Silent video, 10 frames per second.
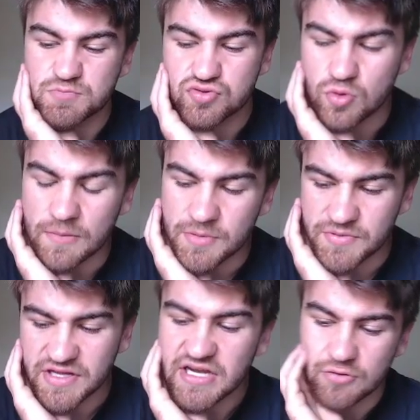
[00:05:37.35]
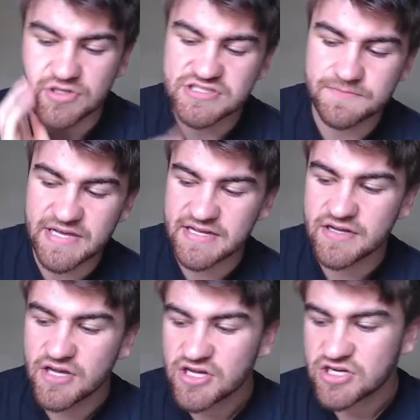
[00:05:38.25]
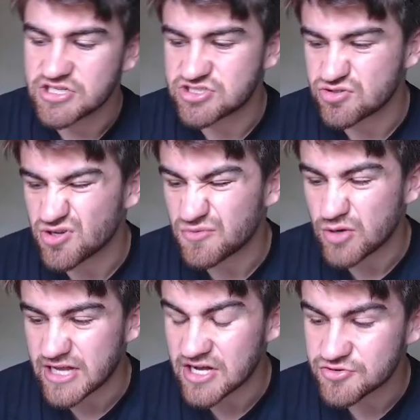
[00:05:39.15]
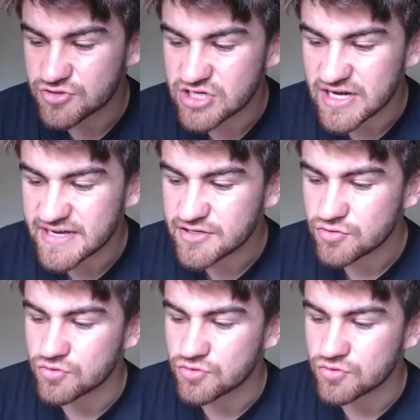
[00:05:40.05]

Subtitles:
probably going to be a sort of 100 guy